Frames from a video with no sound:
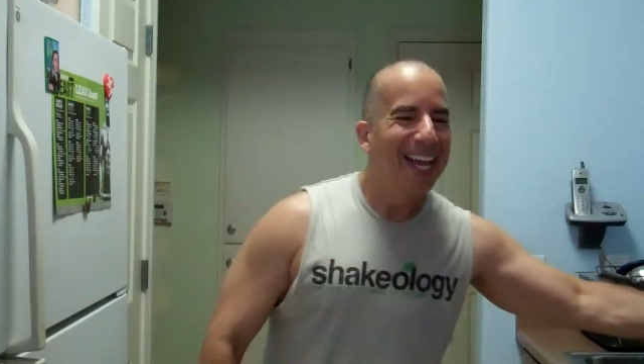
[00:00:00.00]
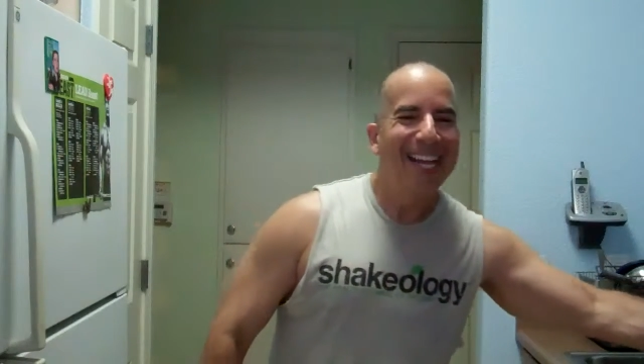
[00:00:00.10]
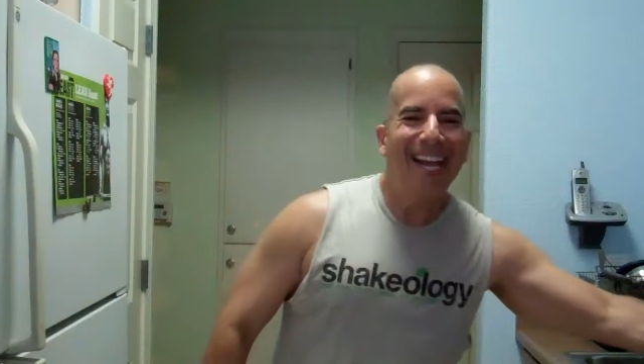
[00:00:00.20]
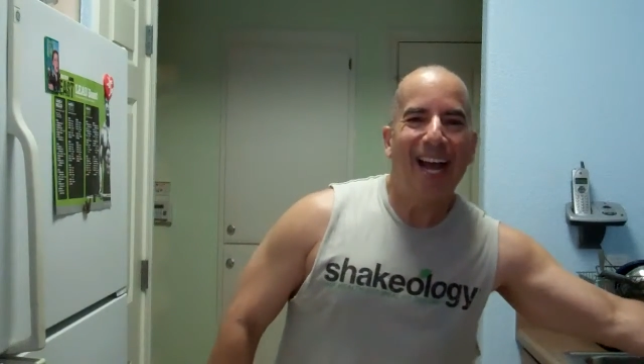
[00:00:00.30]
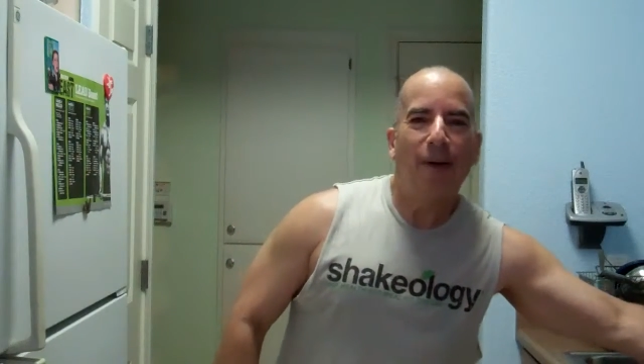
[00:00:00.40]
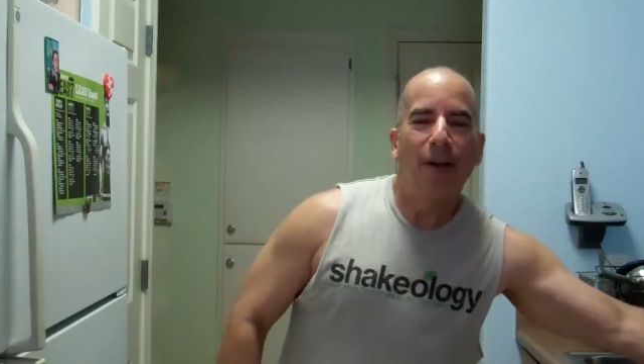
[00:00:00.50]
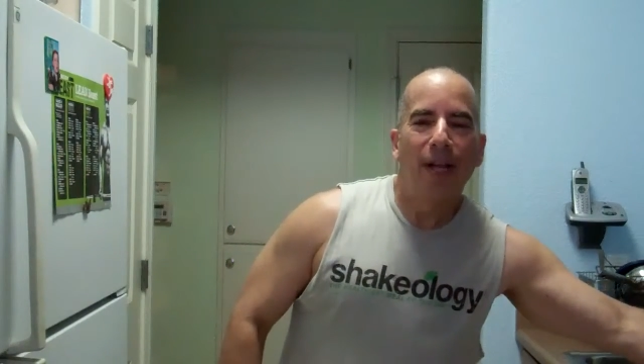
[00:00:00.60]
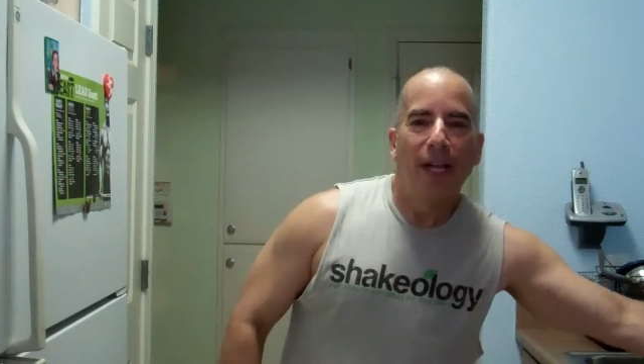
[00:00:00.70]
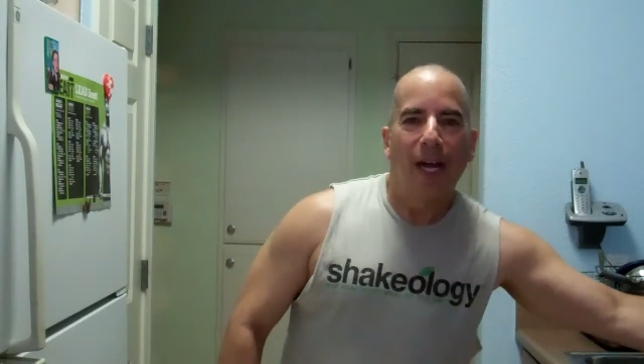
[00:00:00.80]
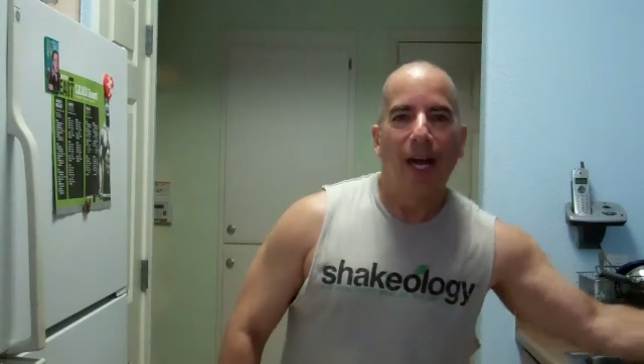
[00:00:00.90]
Anyhow,
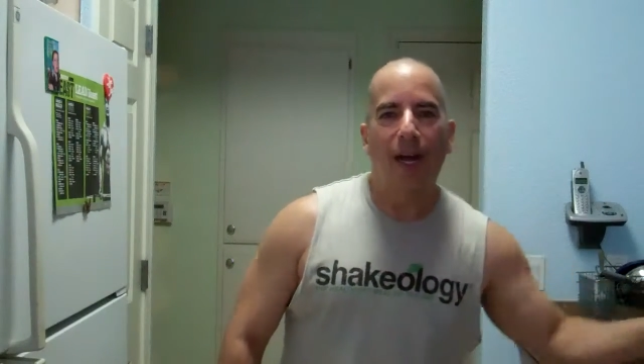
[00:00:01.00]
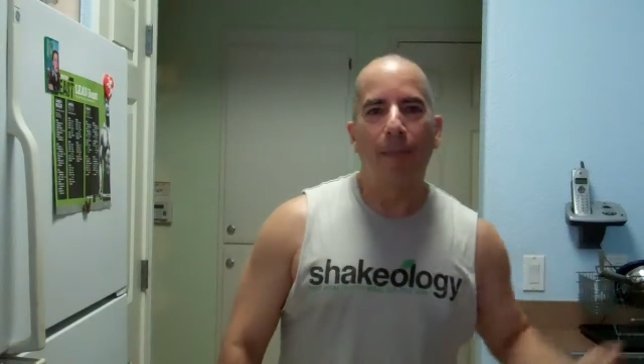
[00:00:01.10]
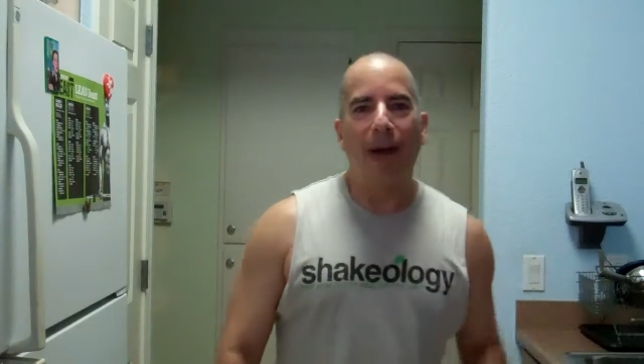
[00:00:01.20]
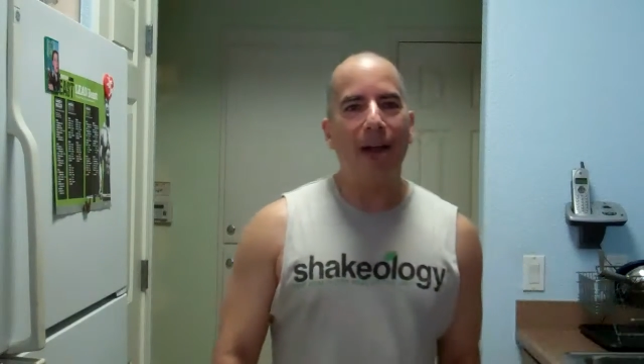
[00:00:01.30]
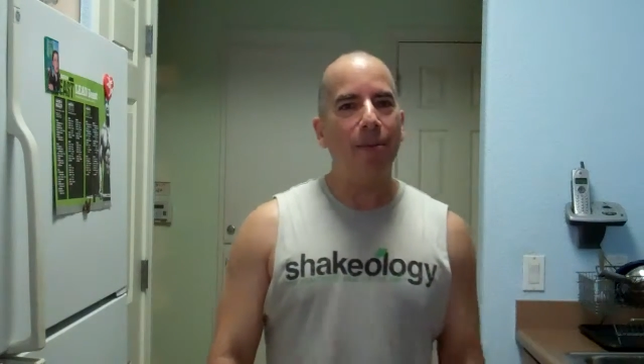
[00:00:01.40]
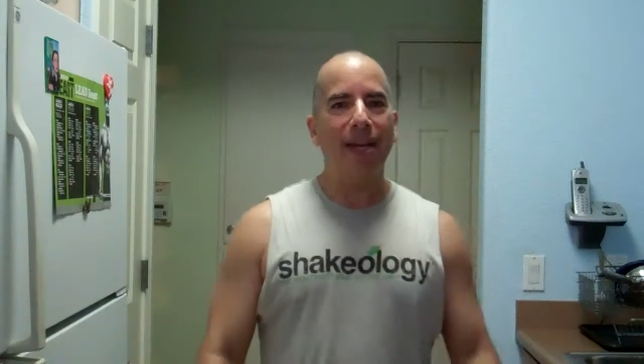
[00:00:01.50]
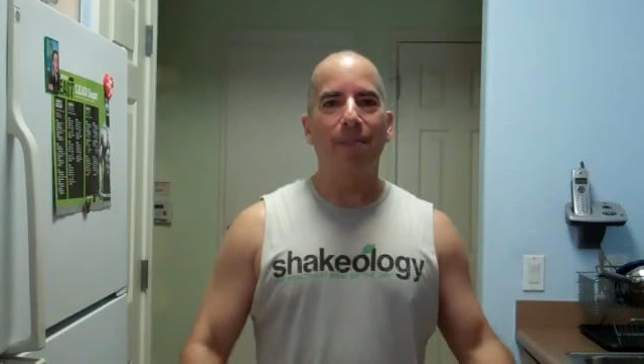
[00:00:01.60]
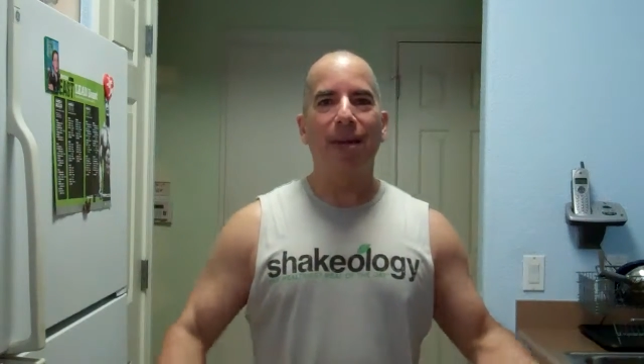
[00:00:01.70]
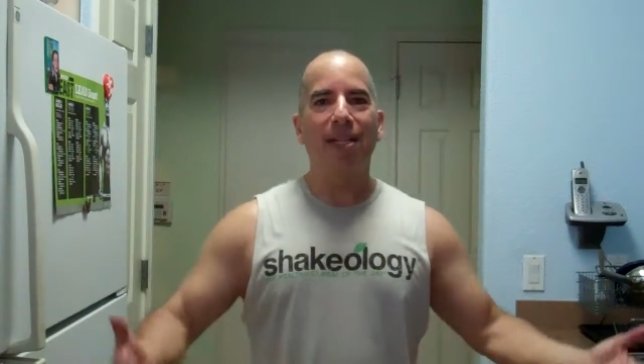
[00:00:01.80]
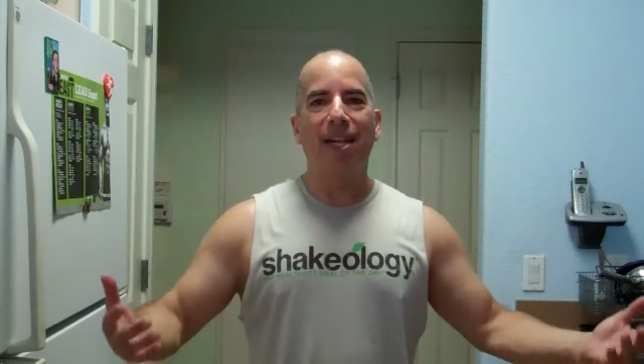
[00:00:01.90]
um, I
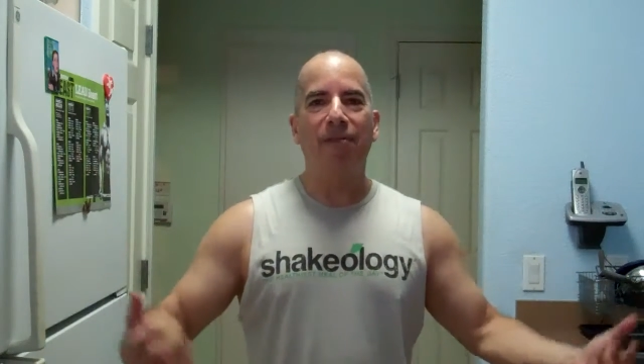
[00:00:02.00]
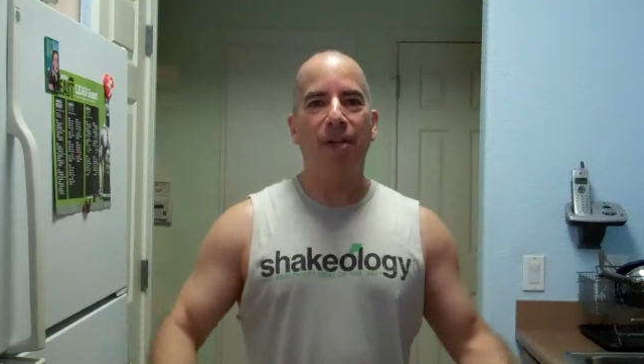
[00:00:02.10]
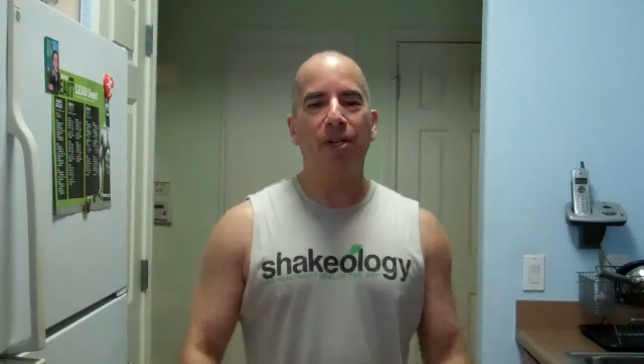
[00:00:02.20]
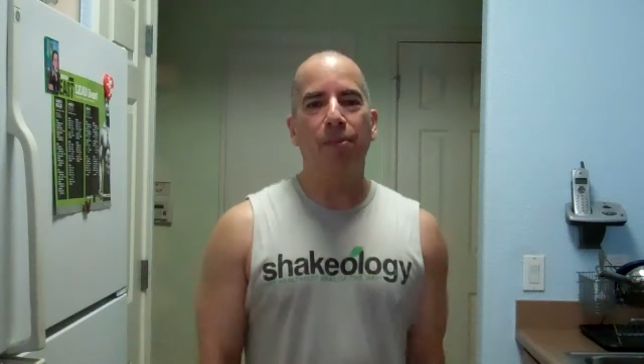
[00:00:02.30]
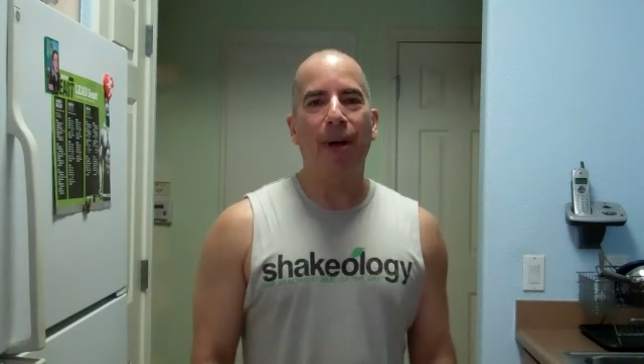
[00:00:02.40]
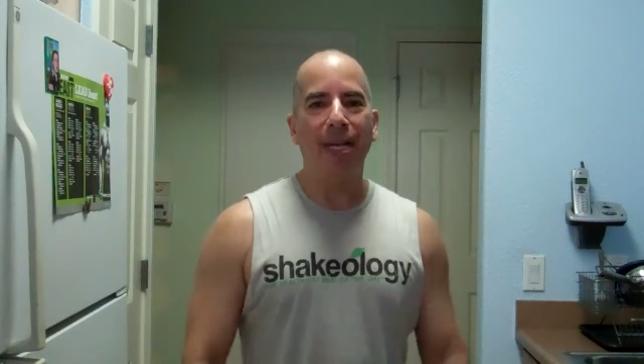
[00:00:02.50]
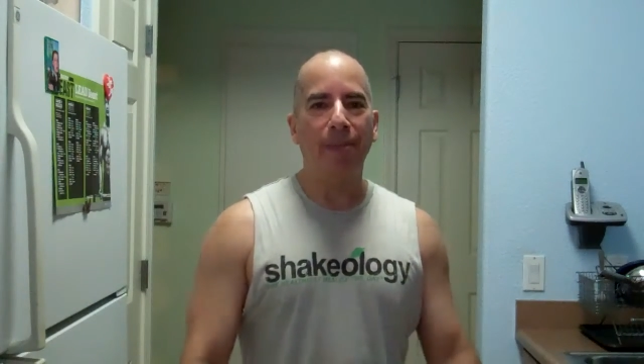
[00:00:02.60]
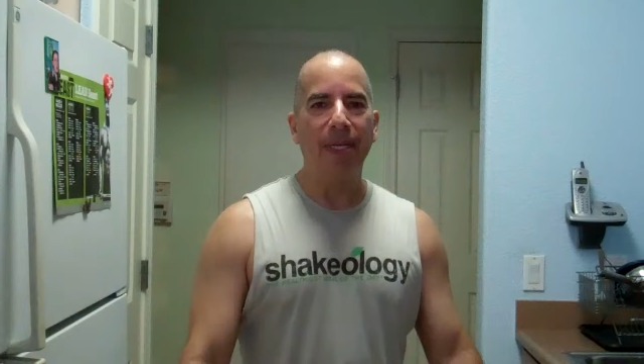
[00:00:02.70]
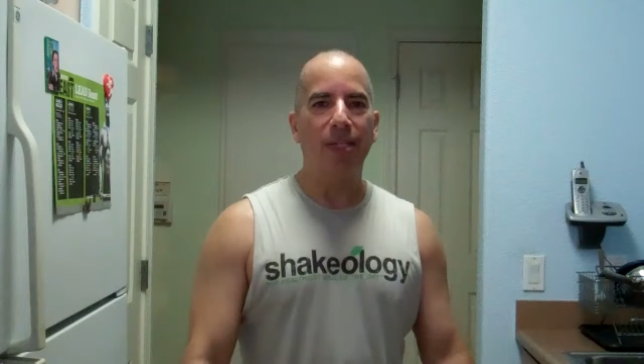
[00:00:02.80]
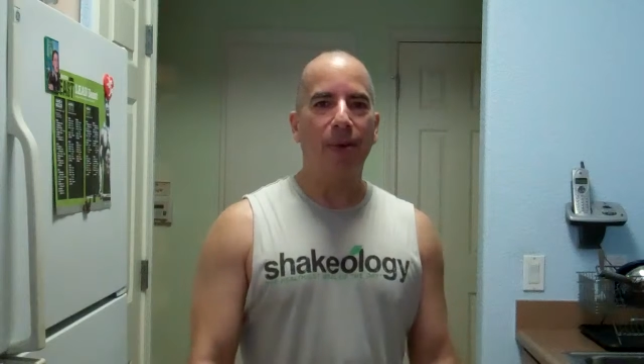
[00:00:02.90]
recommend that if you're going to do Body
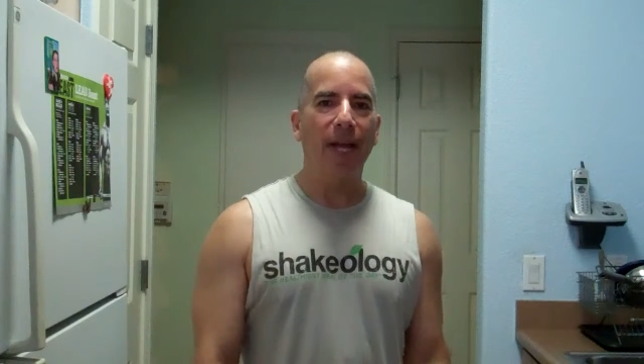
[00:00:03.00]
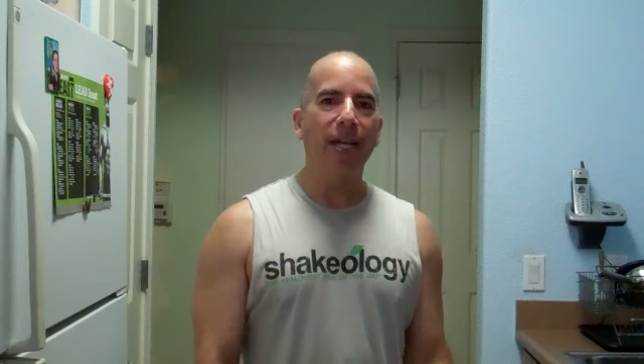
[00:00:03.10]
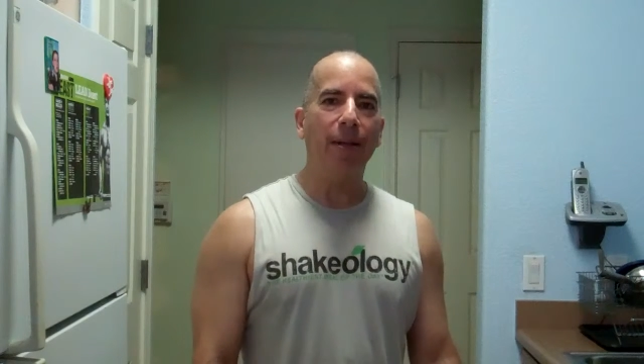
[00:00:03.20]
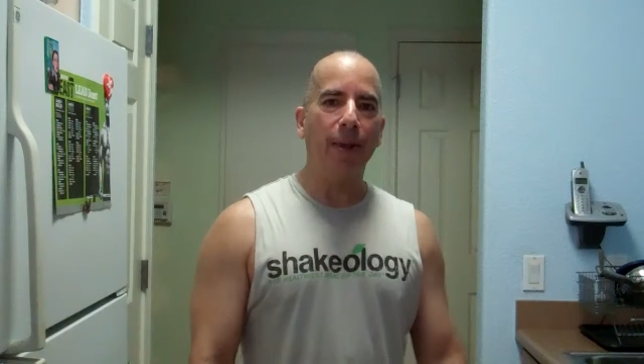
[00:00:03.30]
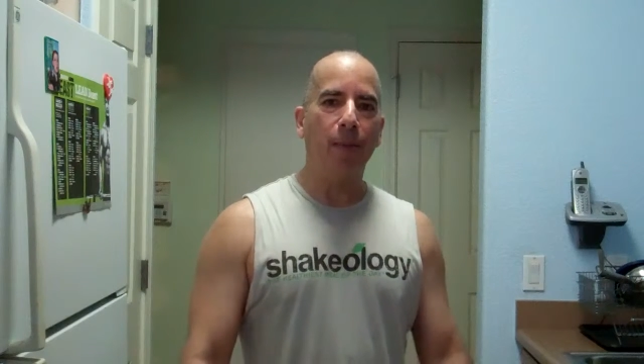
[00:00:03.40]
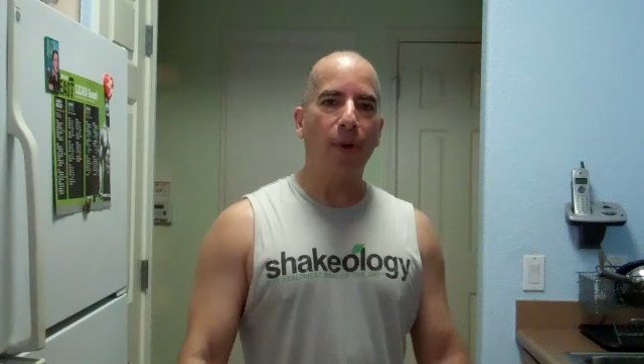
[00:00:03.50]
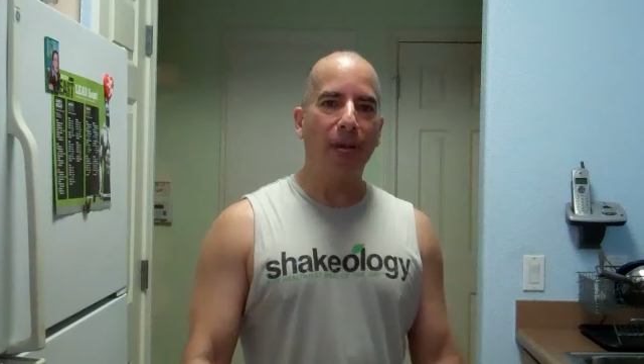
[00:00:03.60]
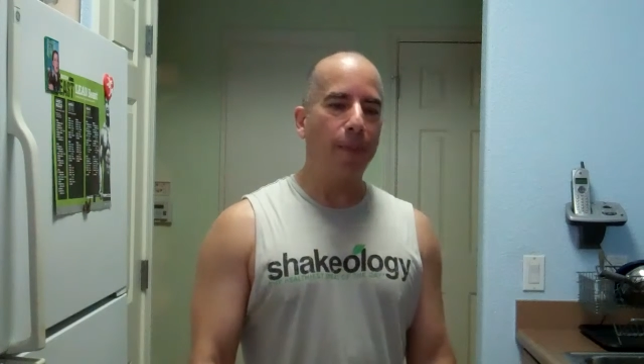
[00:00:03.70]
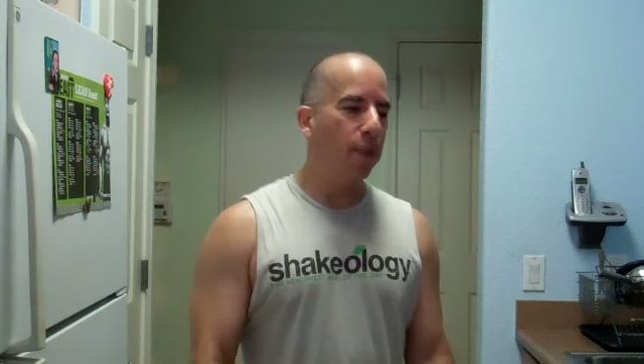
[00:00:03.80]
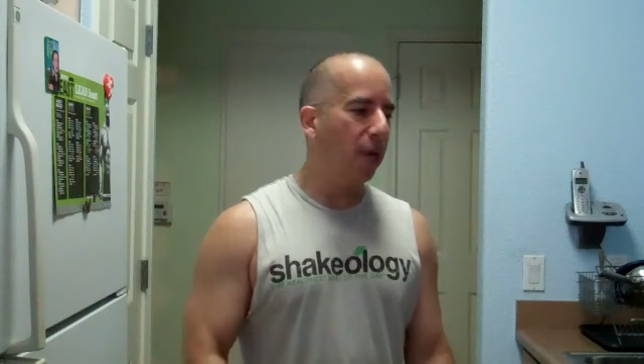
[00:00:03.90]
Beast or any
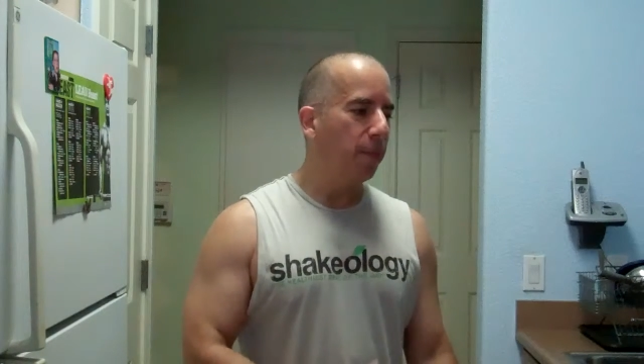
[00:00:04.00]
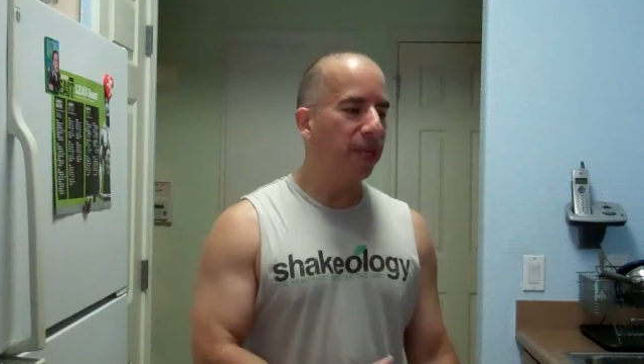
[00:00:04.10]
workout program,